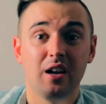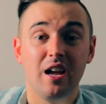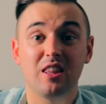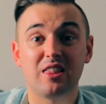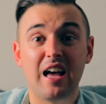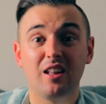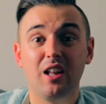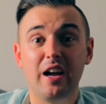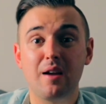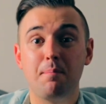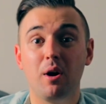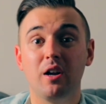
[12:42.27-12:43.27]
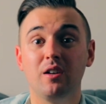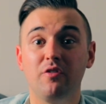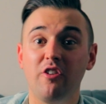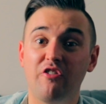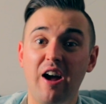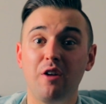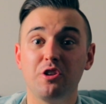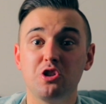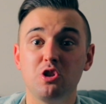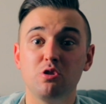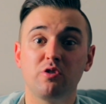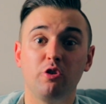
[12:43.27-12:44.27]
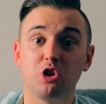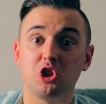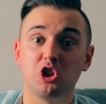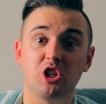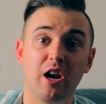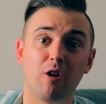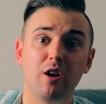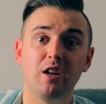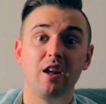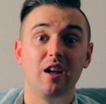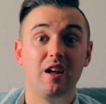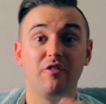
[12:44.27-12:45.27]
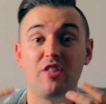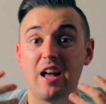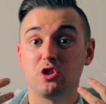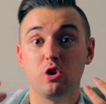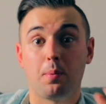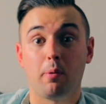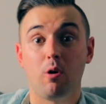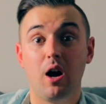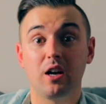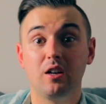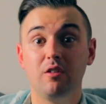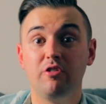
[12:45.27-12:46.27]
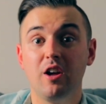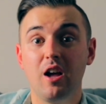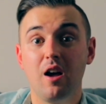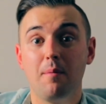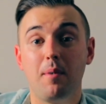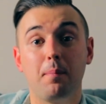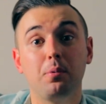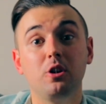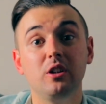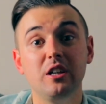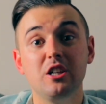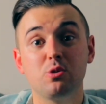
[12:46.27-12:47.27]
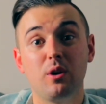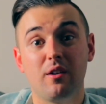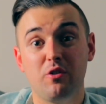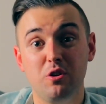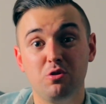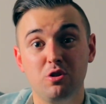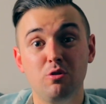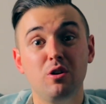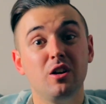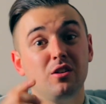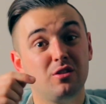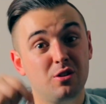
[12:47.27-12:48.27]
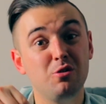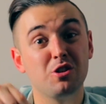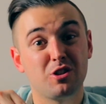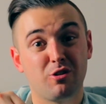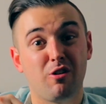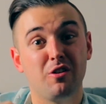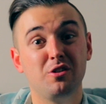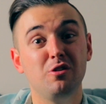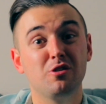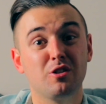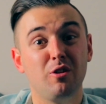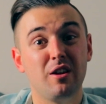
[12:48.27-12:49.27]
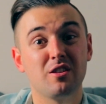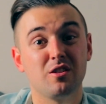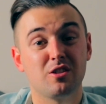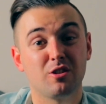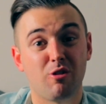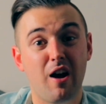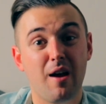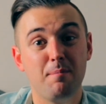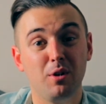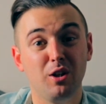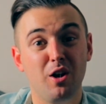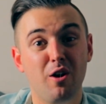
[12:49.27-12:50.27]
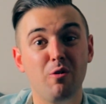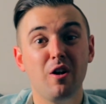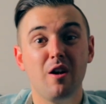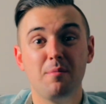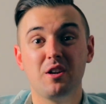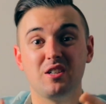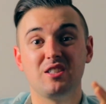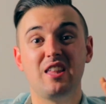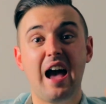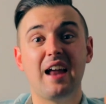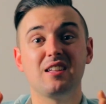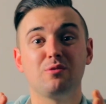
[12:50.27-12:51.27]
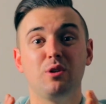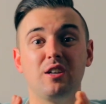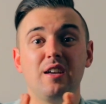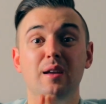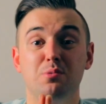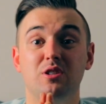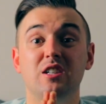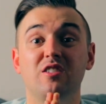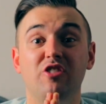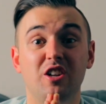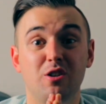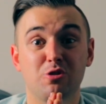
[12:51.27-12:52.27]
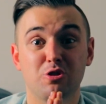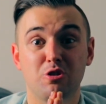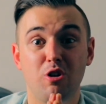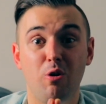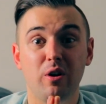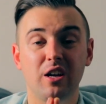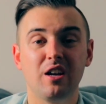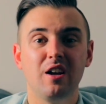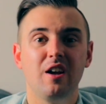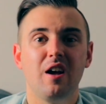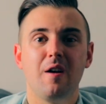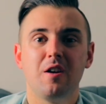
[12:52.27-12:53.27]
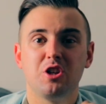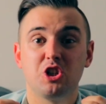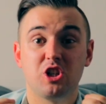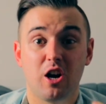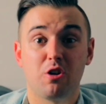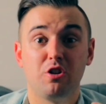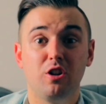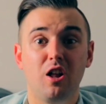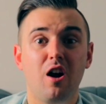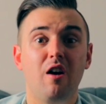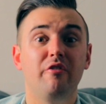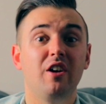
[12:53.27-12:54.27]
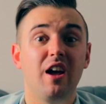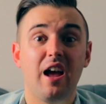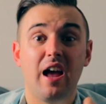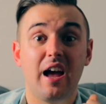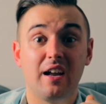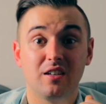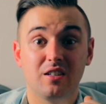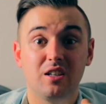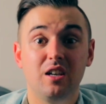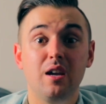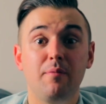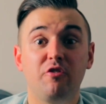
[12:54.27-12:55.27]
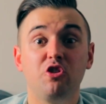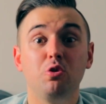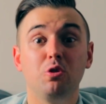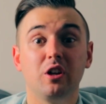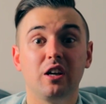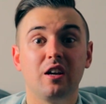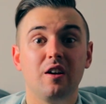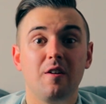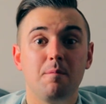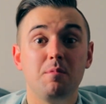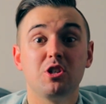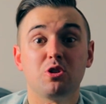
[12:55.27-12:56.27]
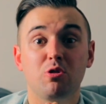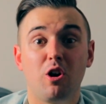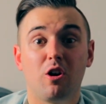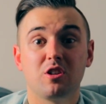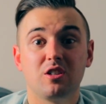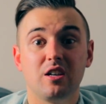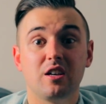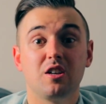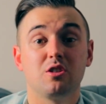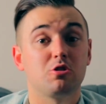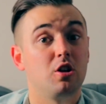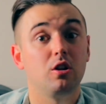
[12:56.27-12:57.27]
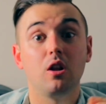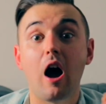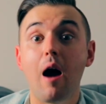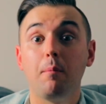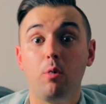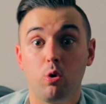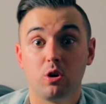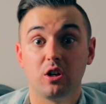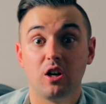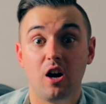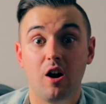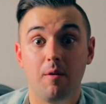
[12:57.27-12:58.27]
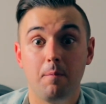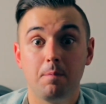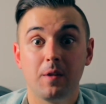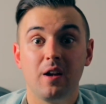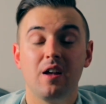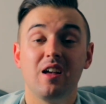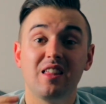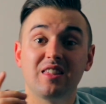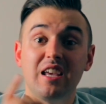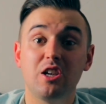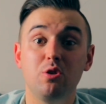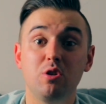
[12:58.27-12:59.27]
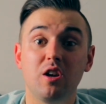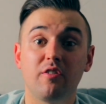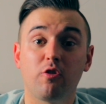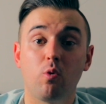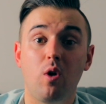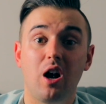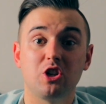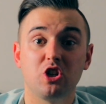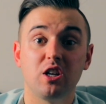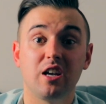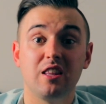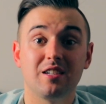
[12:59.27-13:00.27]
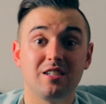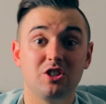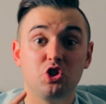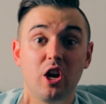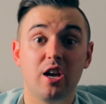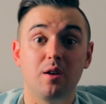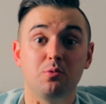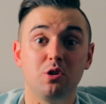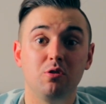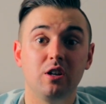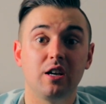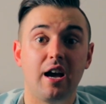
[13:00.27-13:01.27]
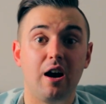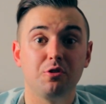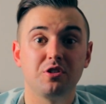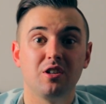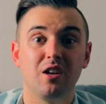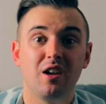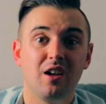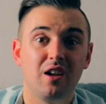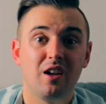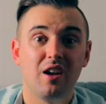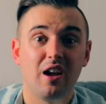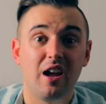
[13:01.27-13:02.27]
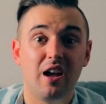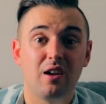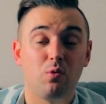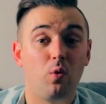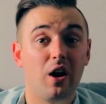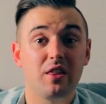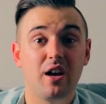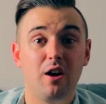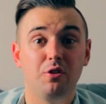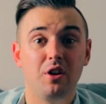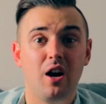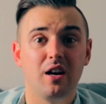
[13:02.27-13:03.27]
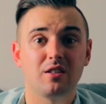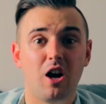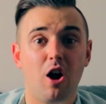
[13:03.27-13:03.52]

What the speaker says: Hit that like button if you found this useful. Share it if that's your prerogative. But please, whatever you do go ahead and subscribe below because that is what keeps these videos going. Share the love and keep fueling Mr. Yards Inc. because there's a lot more to come. Thank you again for watching. This is Jacob tuning out. And why the hell not?